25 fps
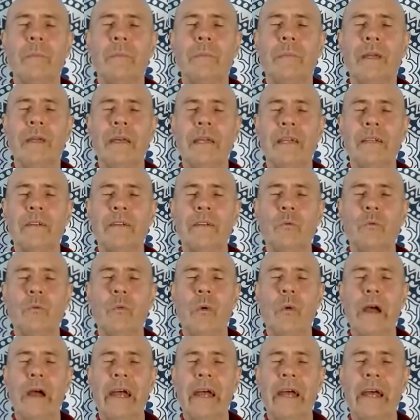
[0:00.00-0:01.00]
Being
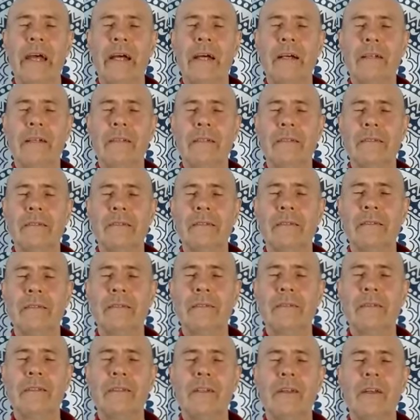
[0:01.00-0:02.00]
aware
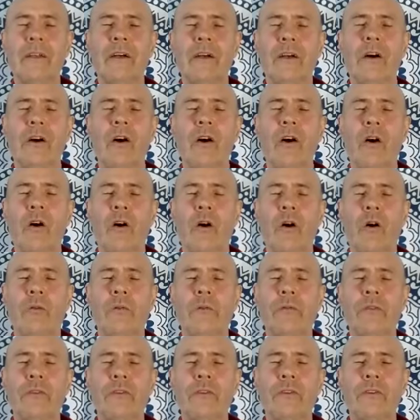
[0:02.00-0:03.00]

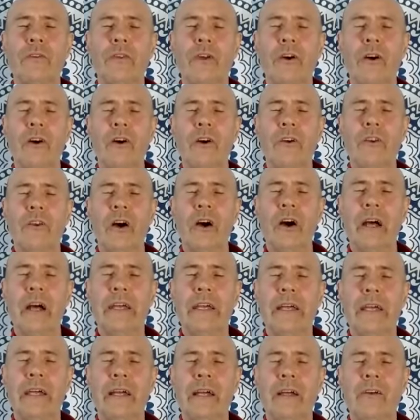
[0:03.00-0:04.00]
of the third
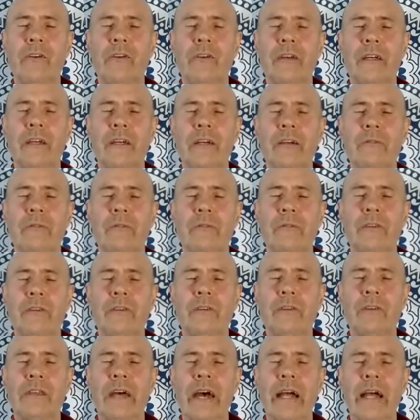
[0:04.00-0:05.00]
eye area, of the
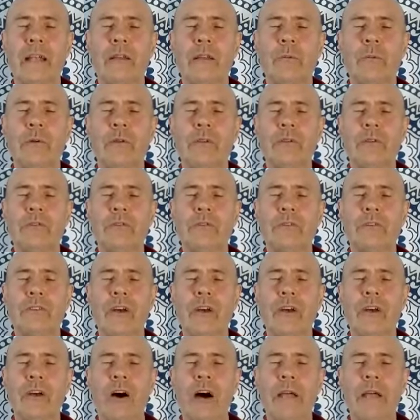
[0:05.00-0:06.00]
thalamus and
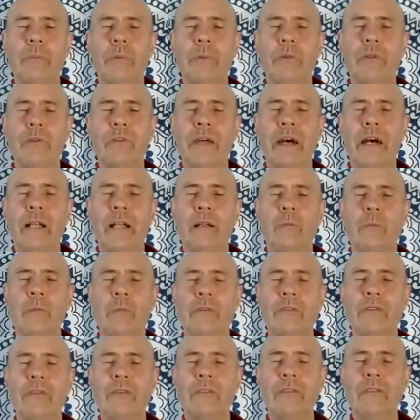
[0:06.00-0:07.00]
the
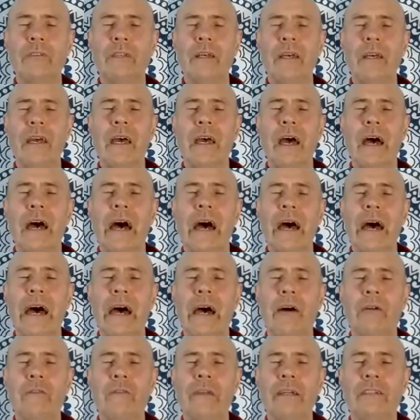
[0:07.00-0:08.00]
hypothalamus, and
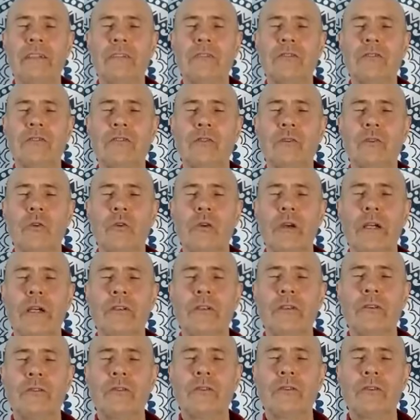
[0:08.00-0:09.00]
how they
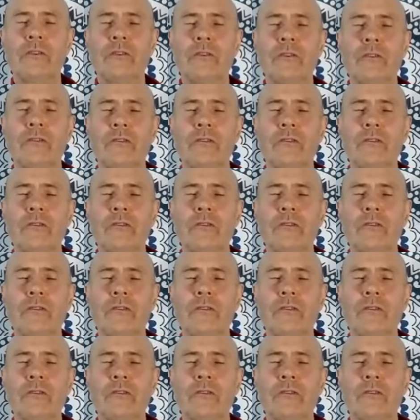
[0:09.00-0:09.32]
join to the